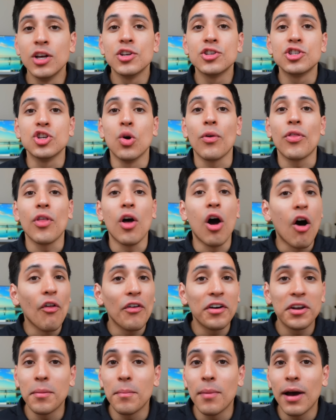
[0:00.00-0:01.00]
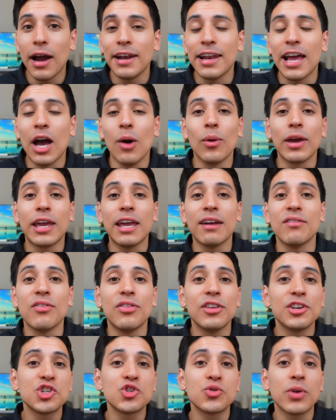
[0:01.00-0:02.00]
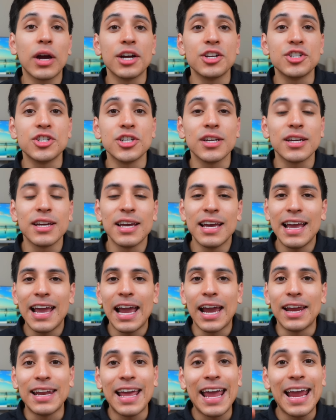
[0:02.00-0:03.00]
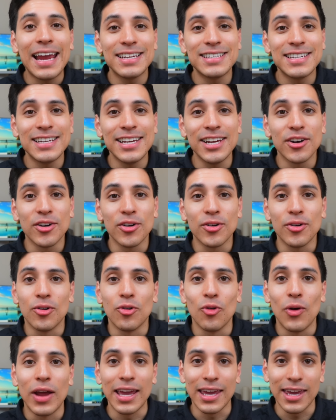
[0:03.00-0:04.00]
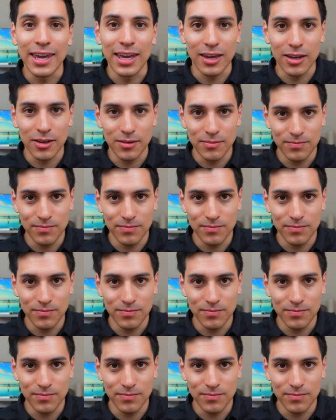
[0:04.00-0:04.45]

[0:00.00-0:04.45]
So with all that in mind, I would give this strategy an A tier ranking.